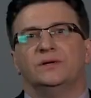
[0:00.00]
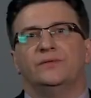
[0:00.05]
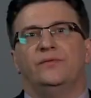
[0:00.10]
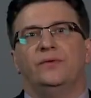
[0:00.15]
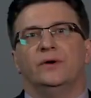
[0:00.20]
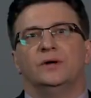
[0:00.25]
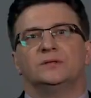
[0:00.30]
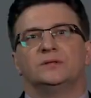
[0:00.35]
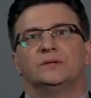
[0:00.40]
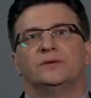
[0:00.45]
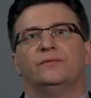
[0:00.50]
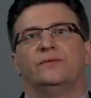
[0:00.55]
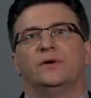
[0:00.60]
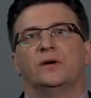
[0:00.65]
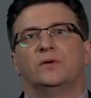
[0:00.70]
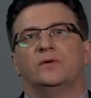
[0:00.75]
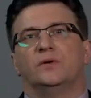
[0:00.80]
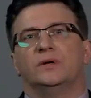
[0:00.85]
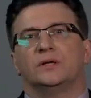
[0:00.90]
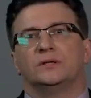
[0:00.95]
the first of
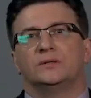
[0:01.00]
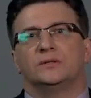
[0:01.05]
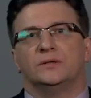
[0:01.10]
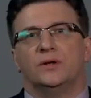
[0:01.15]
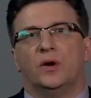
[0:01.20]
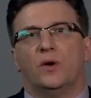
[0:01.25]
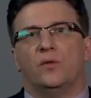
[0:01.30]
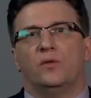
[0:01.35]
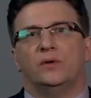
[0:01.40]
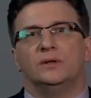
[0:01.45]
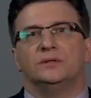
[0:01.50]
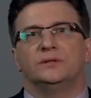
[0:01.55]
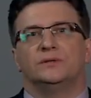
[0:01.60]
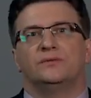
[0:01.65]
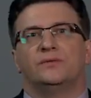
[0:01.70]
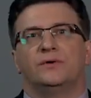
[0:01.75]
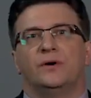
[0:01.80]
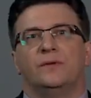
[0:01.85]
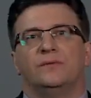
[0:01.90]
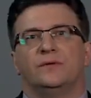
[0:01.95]
Akunin's novels
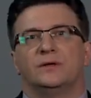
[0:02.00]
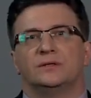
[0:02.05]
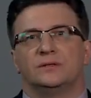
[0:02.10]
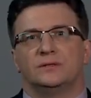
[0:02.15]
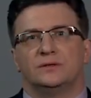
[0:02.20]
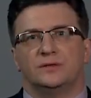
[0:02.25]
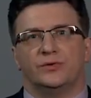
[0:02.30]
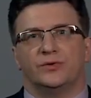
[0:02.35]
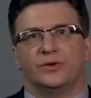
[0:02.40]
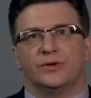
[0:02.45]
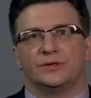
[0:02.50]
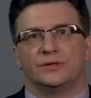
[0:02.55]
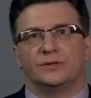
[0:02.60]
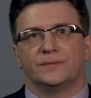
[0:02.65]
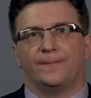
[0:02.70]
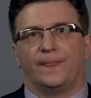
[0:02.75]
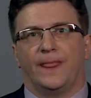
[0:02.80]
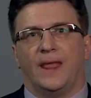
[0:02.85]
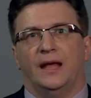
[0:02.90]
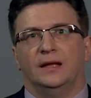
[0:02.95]
from this series
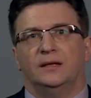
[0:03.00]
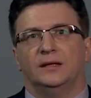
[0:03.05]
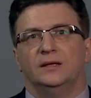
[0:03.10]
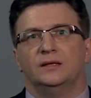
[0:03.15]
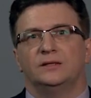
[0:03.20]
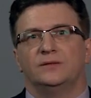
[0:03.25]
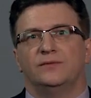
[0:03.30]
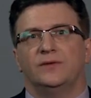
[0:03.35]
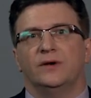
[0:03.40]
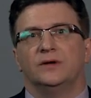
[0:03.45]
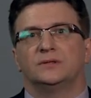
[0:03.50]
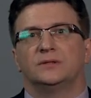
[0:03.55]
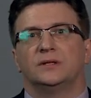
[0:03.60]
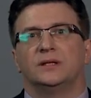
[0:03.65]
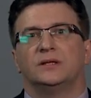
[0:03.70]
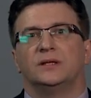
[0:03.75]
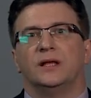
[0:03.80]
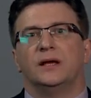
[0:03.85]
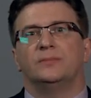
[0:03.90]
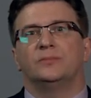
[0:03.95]
and his first
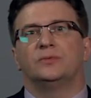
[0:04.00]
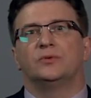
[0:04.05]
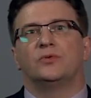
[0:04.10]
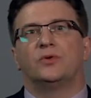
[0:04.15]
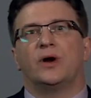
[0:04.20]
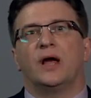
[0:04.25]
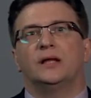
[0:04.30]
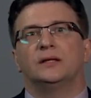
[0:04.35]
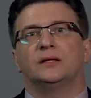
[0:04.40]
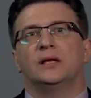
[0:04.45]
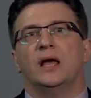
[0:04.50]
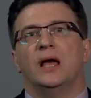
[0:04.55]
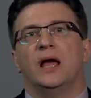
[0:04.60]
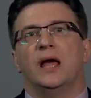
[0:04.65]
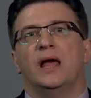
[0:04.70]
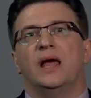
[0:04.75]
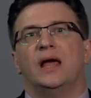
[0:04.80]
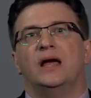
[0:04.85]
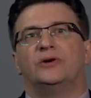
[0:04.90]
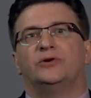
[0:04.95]
attempt to write
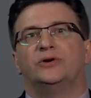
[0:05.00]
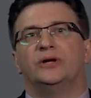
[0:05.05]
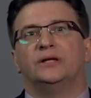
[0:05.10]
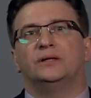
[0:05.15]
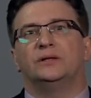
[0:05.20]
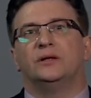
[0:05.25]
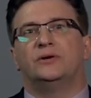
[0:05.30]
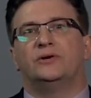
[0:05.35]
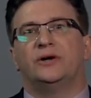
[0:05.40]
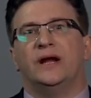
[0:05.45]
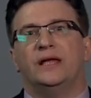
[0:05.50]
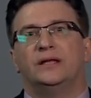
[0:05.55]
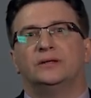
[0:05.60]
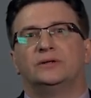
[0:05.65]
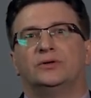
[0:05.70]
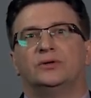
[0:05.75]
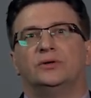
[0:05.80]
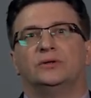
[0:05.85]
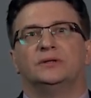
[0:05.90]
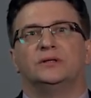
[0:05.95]
a
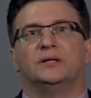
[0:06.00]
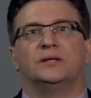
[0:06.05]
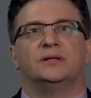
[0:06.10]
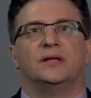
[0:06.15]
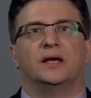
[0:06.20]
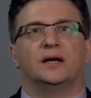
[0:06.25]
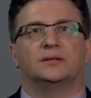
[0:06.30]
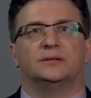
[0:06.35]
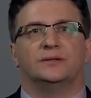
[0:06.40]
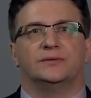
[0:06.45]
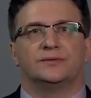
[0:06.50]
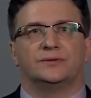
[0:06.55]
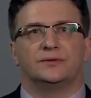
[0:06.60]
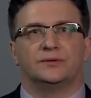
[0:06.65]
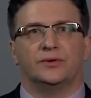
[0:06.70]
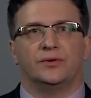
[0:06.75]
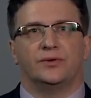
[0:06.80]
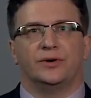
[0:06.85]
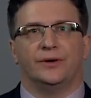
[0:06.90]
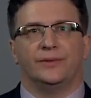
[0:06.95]
retro detective
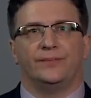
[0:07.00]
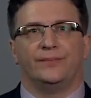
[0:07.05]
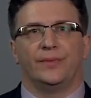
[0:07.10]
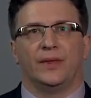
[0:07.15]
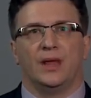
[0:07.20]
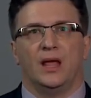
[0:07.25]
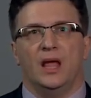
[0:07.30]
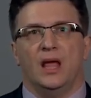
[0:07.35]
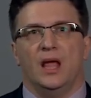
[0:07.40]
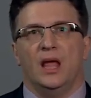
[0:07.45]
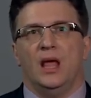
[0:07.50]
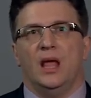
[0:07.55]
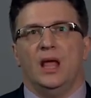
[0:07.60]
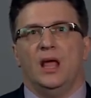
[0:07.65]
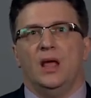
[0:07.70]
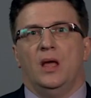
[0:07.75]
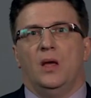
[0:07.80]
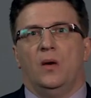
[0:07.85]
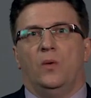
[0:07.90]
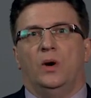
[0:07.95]
story.
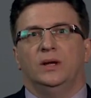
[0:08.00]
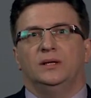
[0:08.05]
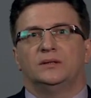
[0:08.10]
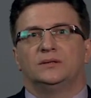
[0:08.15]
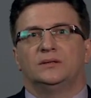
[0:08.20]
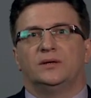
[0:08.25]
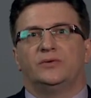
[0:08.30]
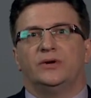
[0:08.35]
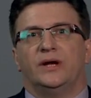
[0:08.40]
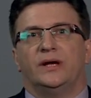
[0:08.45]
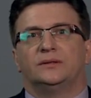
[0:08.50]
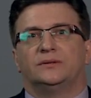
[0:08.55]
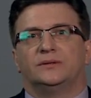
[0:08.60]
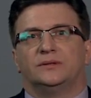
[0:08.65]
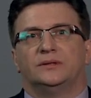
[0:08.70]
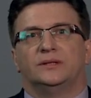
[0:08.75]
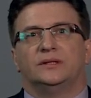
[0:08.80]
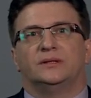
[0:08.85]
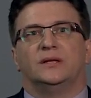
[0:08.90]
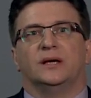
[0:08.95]
What is a
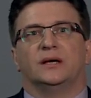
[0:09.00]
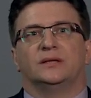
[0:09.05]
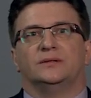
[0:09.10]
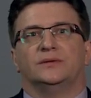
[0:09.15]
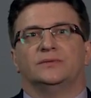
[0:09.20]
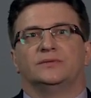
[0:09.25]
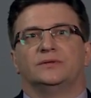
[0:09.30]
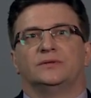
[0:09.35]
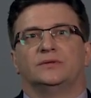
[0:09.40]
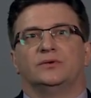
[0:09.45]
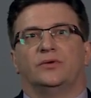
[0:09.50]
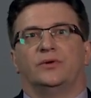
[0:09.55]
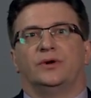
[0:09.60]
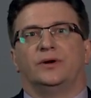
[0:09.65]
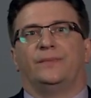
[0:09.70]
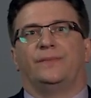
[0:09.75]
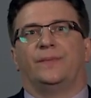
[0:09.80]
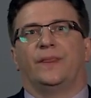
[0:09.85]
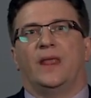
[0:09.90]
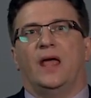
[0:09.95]
retro detective story?
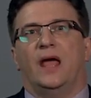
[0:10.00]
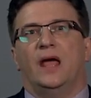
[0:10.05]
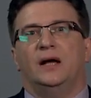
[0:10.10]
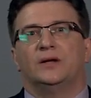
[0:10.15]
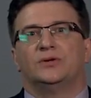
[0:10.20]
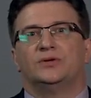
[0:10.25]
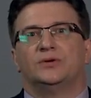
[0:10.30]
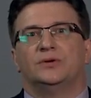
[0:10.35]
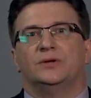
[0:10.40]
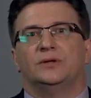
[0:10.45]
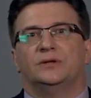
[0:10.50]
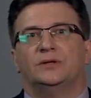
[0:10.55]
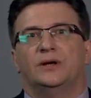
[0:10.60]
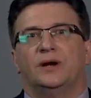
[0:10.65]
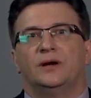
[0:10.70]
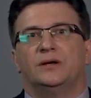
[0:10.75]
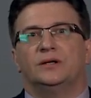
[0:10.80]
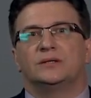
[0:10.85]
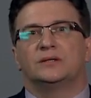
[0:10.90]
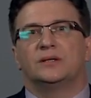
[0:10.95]
Actually, there
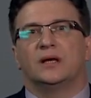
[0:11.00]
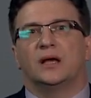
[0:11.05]
are